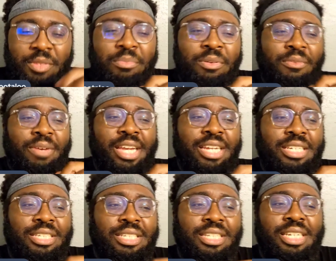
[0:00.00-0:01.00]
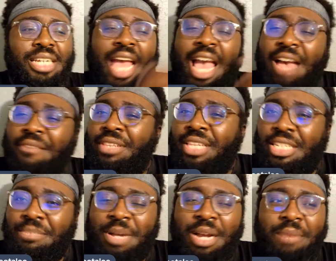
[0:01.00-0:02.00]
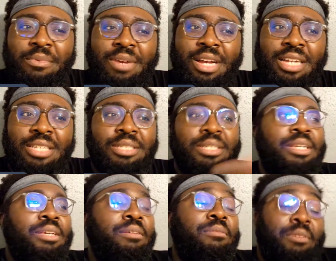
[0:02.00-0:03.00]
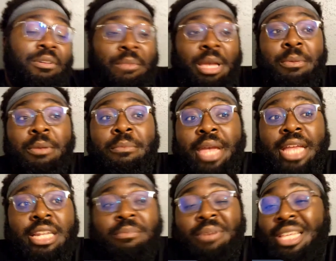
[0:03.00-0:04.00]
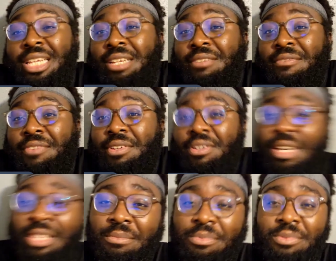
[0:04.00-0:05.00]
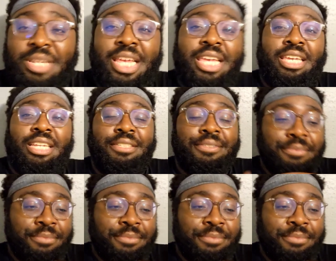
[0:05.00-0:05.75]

Perez should have did an avalanche Pop Rocks. Or maybe Mandy probably didn't feel comfortable taking